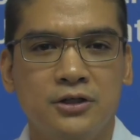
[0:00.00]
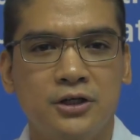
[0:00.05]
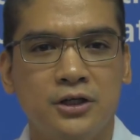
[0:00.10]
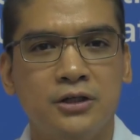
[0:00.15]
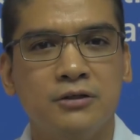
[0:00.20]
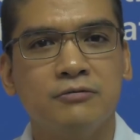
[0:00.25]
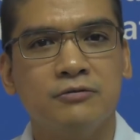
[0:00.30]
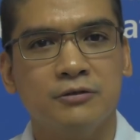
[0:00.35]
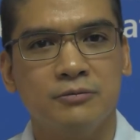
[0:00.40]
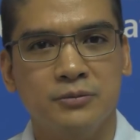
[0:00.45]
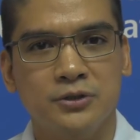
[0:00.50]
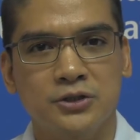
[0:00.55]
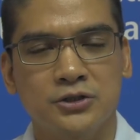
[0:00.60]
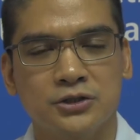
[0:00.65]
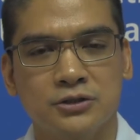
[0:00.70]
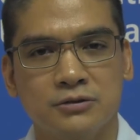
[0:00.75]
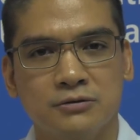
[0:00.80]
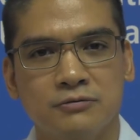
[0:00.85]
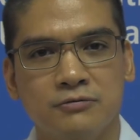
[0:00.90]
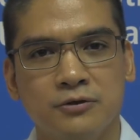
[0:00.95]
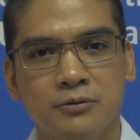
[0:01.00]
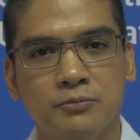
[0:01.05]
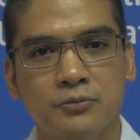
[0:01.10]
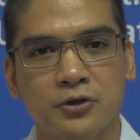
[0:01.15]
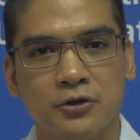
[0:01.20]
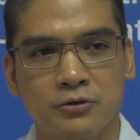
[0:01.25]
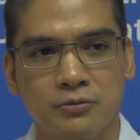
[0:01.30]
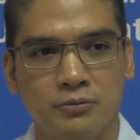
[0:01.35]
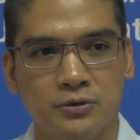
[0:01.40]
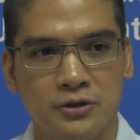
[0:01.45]
information from
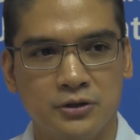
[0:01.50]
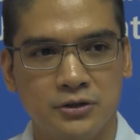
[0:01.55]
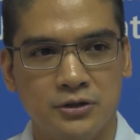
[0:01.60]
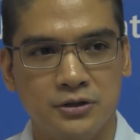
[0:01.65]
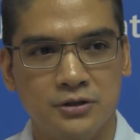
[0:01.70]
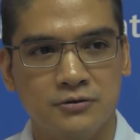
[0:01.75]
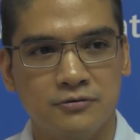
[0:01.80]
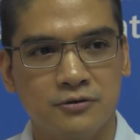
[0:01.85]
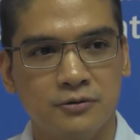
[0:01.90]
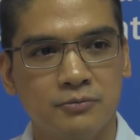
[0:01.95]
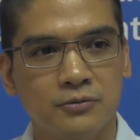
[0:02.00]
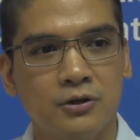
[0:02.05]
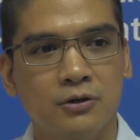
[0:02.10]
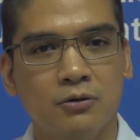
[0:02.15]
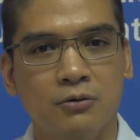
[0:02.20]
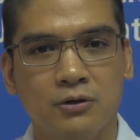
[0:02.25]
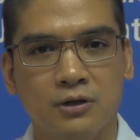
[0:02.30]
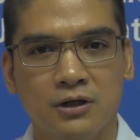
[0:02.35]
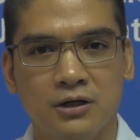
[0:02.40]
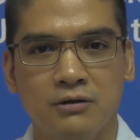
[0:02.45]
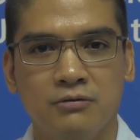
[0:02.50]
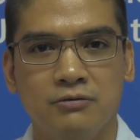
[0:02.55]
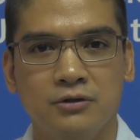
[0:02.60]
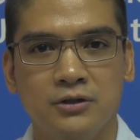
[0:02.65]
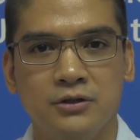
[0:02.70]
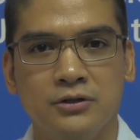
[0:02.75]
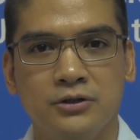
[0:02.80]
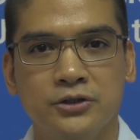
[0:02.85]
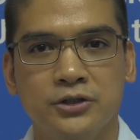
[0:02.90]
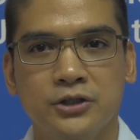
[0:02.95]
the communities, from the local level,